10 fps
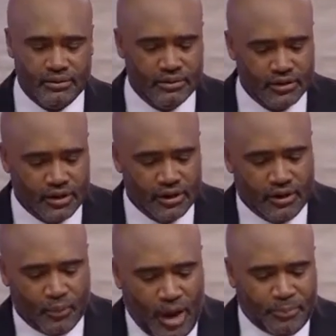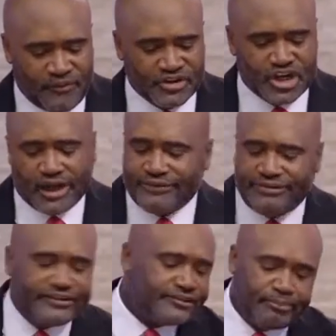What profit shall this
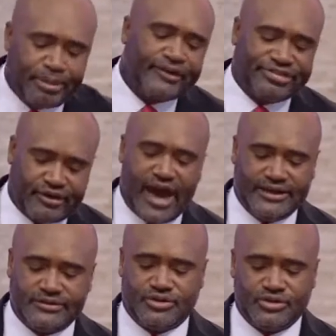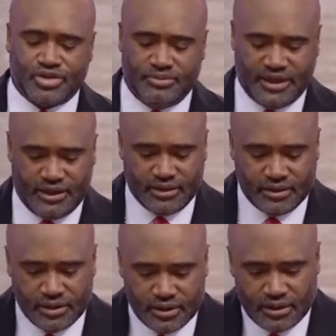birthright do to me?
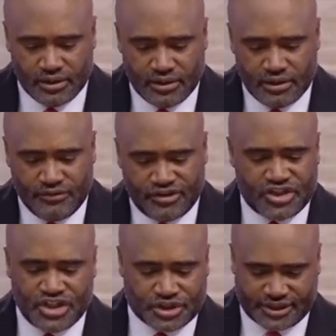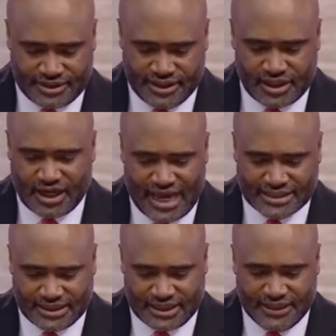facetiously, sarcastically.
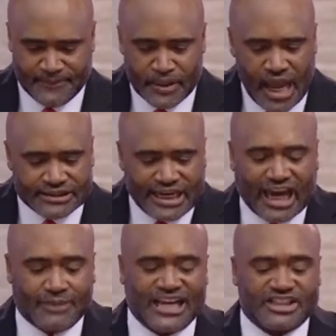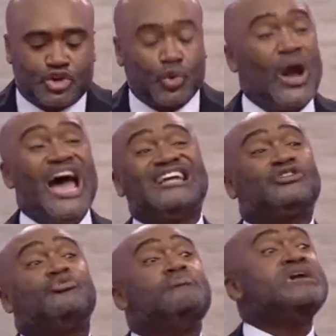And Jacob said, Swear to
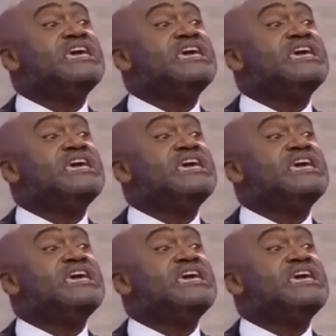me.